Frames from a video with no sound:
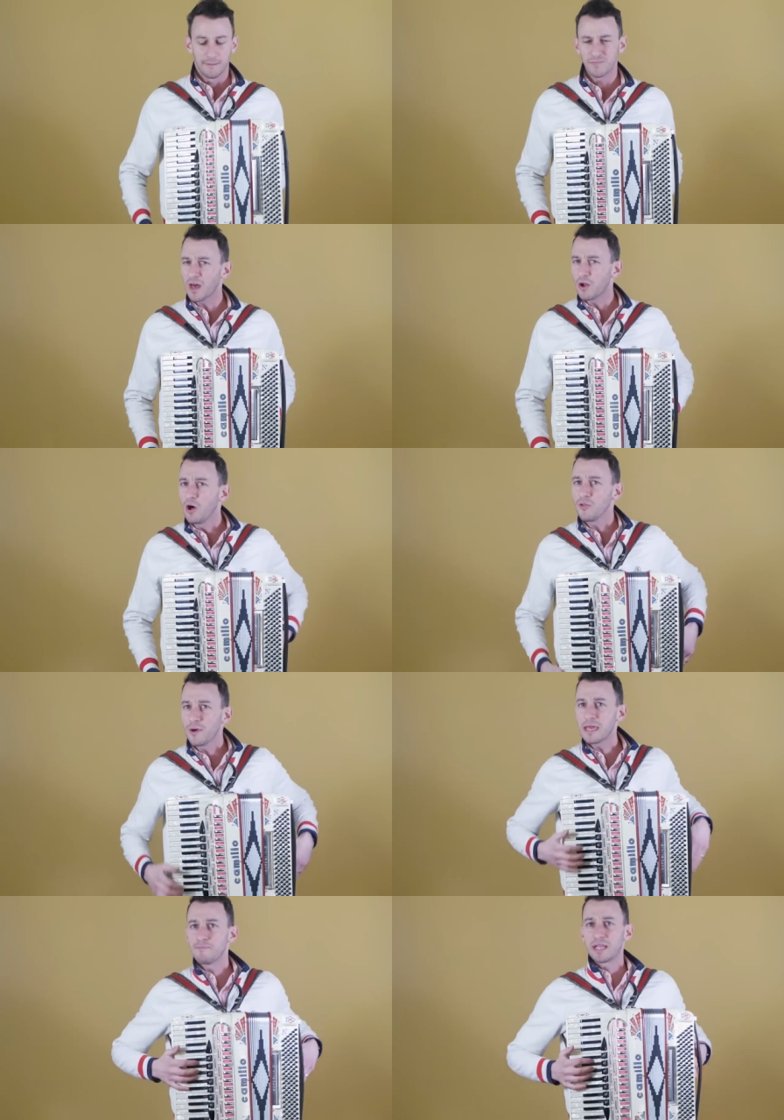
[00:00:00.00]
Not all the
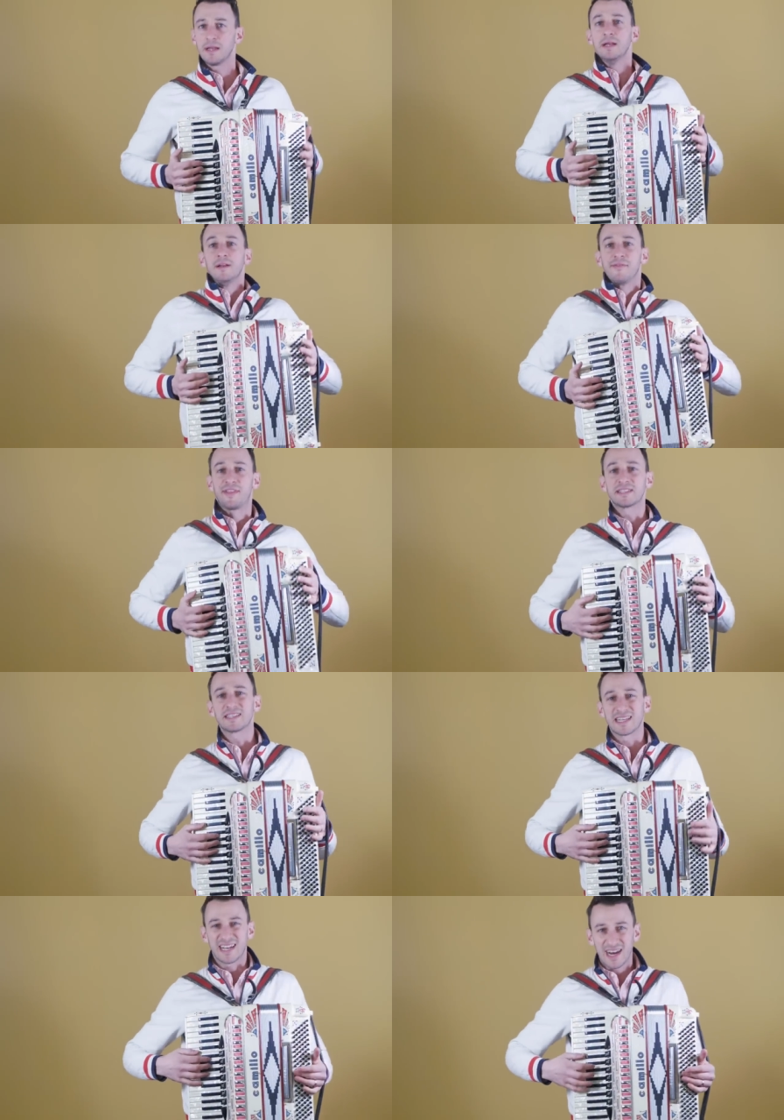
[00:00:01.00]
way, but this
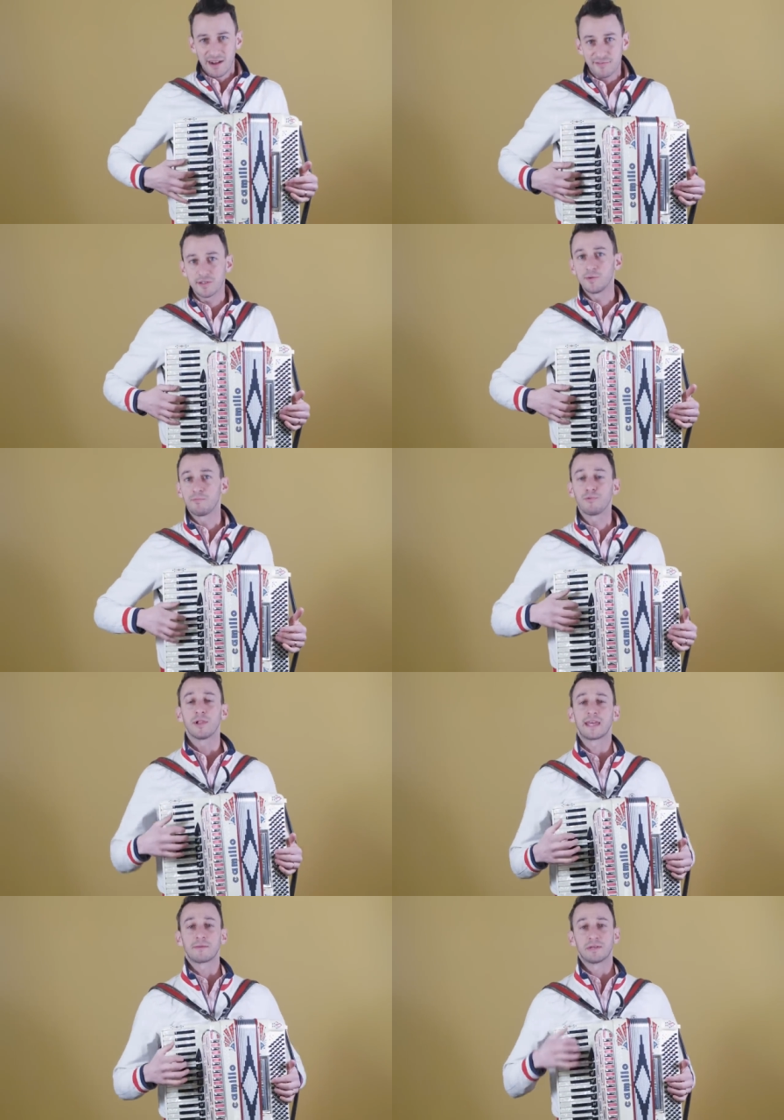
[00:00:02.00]
is a comfortable
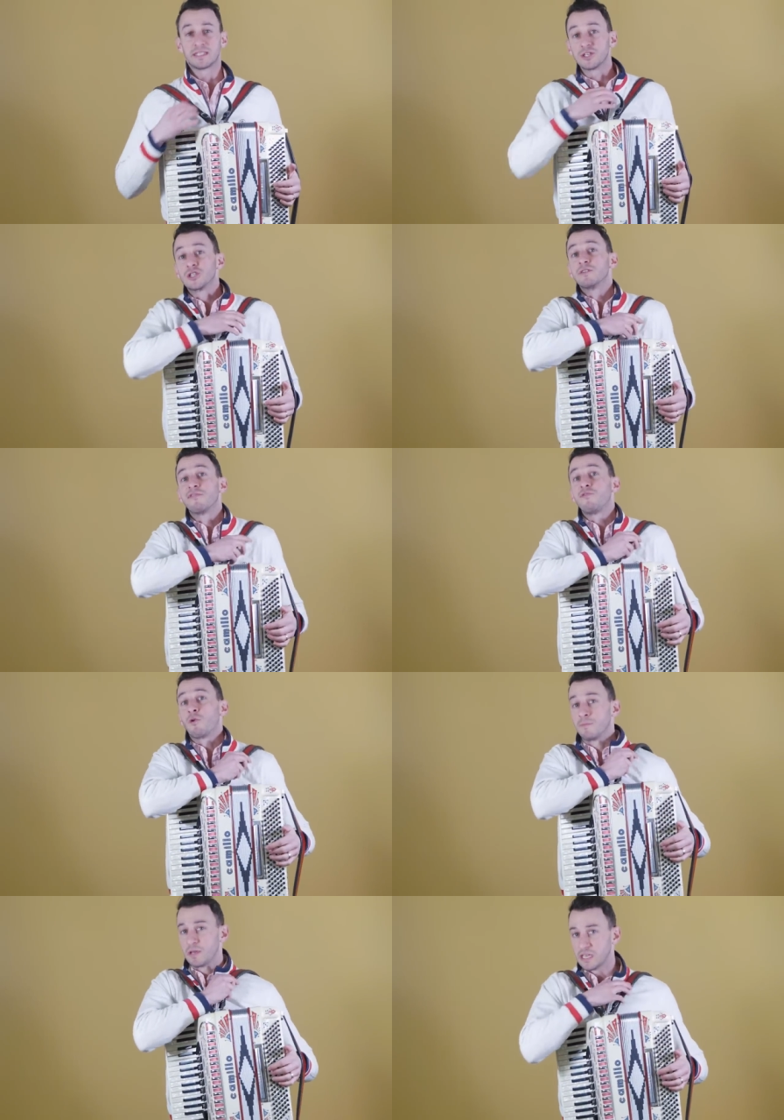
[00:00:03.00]
playing position
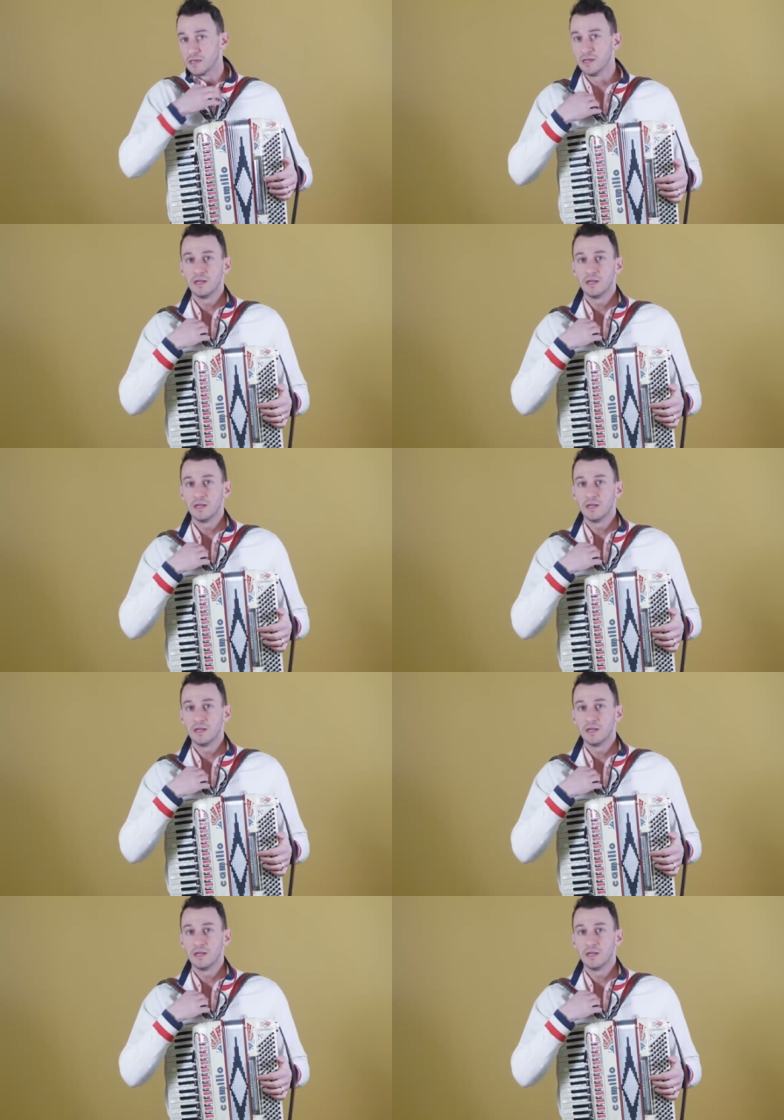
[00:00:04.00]
for me.